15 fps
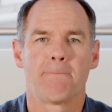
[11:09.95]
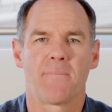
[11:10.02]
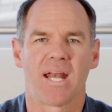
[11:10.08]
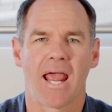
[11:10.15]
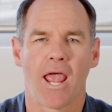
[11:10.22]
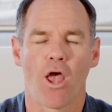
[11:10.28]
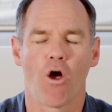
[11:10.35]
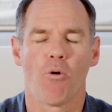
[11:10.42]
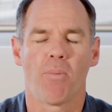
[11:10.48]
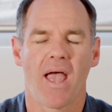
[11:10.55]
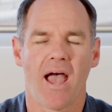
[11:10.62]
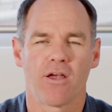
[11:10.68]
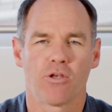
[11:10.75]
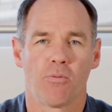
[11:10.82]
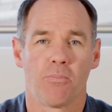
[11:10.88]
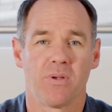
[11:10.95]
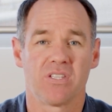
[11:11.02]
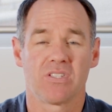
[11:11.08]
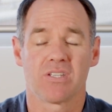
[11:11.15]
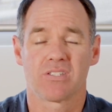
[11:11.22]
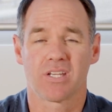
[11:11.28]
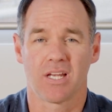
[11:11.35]
but help how your
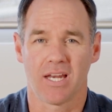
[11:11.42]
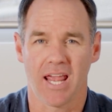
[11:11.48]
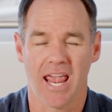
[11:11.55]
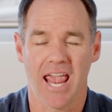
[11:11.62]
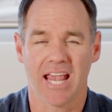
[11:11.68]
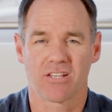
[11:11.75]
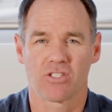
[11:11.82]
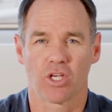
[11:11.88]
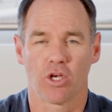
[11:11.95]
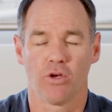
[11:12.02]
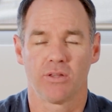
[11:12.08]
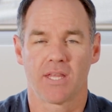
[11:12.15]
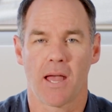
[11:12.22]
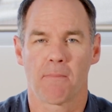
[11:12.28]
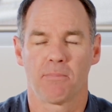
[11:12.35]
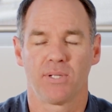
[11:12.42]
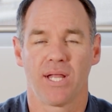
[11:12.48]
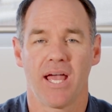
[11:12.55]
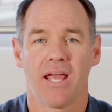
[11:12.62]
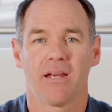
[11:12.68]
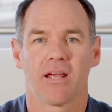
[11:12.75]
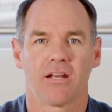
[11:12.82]
business can execute that
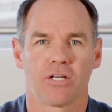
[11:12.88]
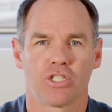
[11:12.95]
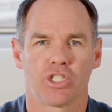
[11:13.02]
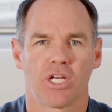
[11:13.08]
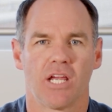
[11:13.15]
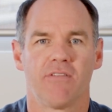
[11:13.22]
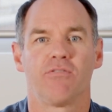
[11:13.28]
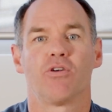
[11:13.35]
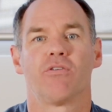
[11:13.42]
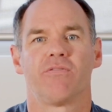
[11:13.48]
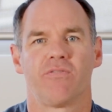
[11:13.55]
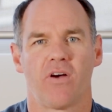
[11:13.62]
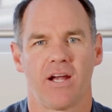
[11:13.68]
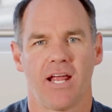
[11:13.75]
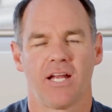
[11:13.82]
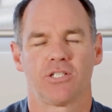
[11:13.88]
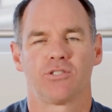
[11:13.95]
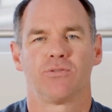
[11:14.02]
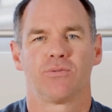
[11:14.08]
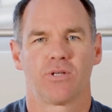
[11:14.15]
plan and achieve your financial